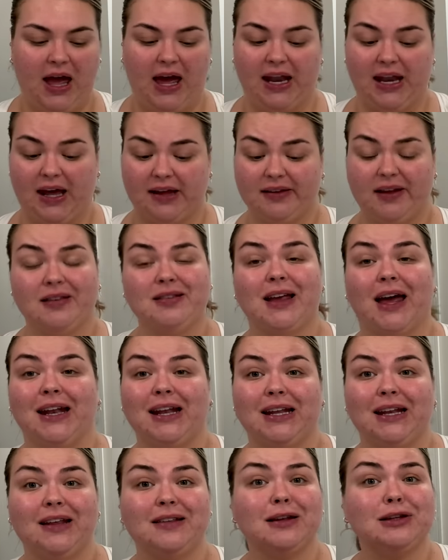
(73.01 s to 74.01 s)
And as I said,
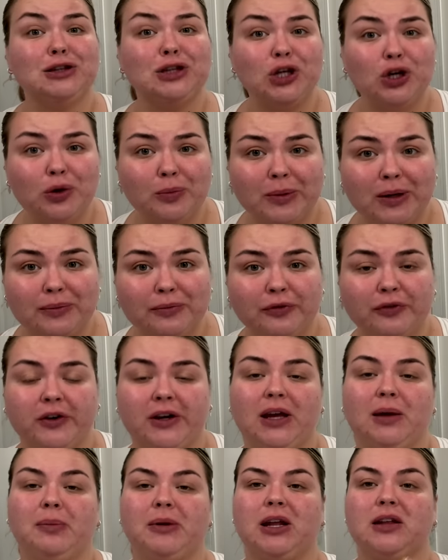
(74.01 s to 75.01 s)
it is aluminum
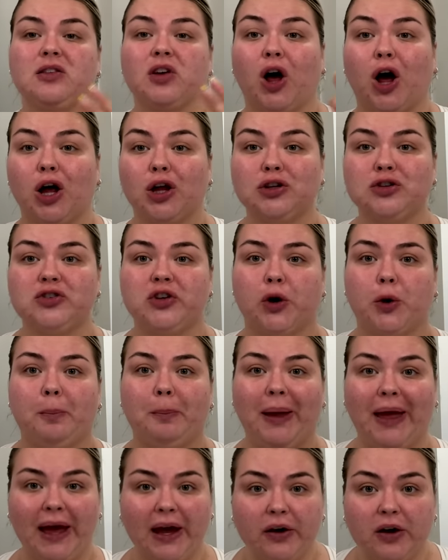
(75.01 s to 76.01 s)
free, but it's also
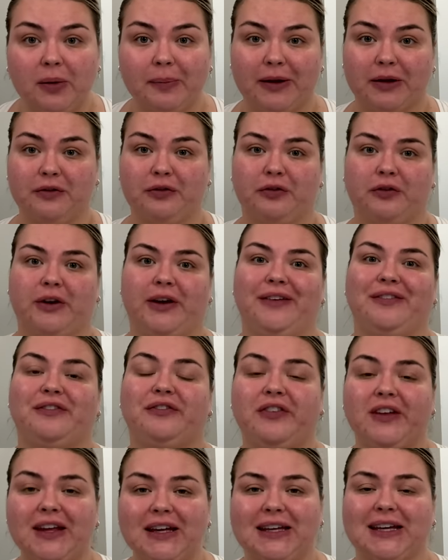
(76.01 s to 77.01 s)
paraben free,
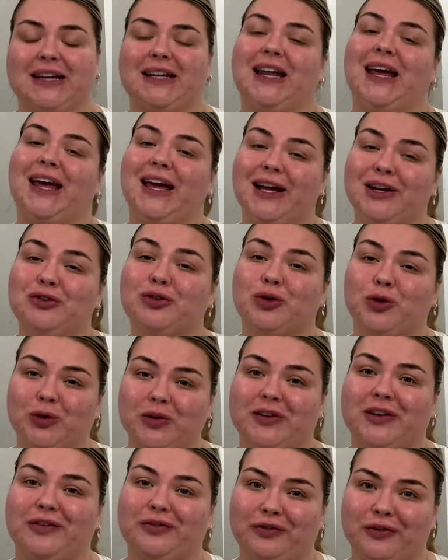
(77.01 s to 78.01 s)
vegan, and
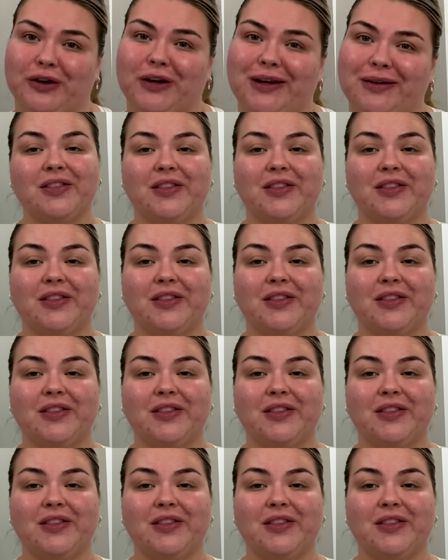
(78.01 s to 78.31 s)
cruelty free.